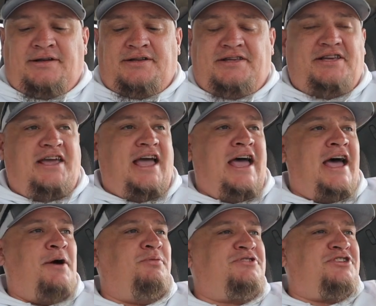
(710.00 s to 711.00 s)

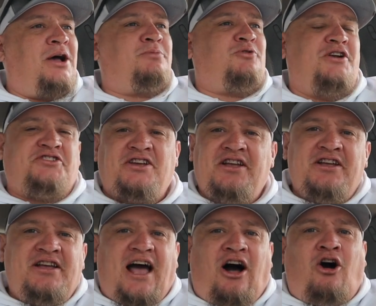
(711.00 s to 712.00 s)
Yeah, what's up, Chris?
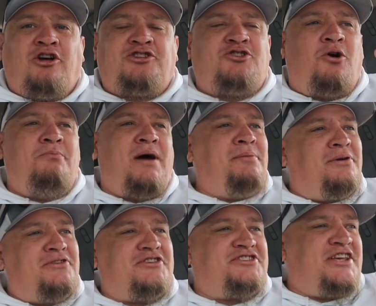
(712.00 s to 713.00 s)
Also member
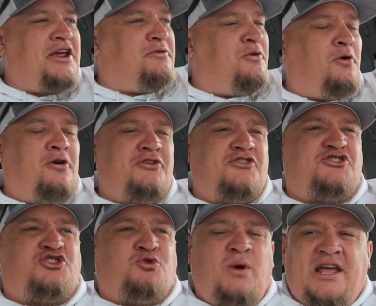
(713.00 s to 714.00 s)
of the Sacred Order of the
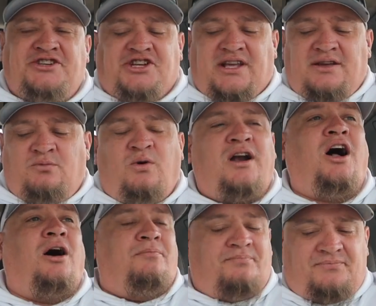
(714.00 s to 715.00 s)
Squeegee. What
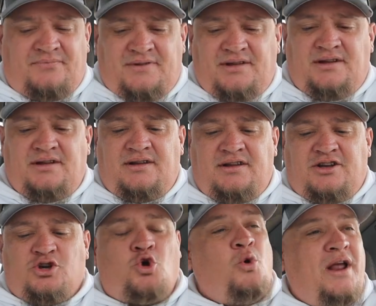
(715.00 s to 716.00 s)
up,
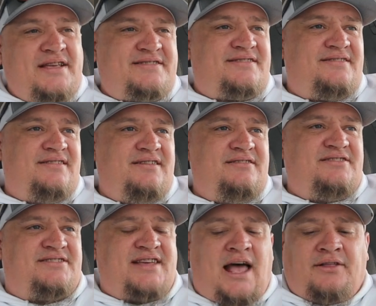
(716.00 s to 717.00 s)
Chris
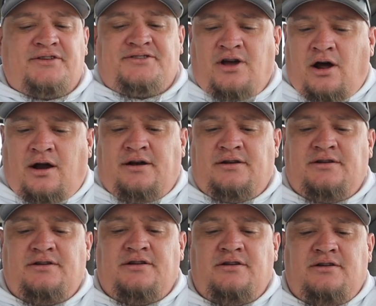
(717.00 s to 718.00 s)
Salazar?
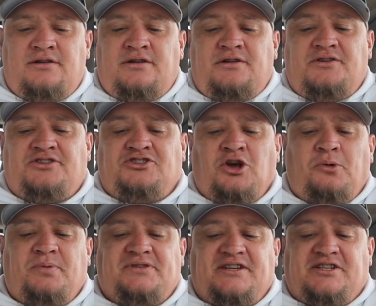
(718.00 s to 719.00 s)
The
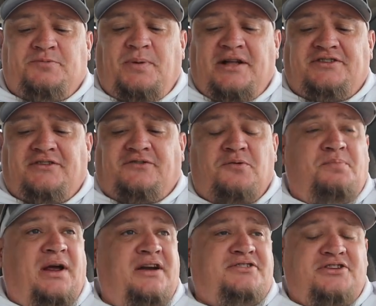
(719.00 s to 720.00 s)
soap is expensive
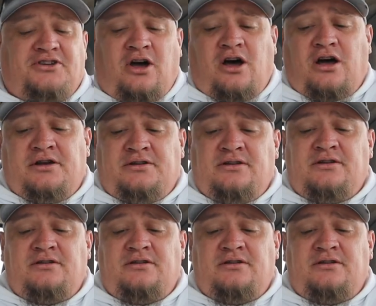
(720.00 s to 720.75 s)
compared to Dawn,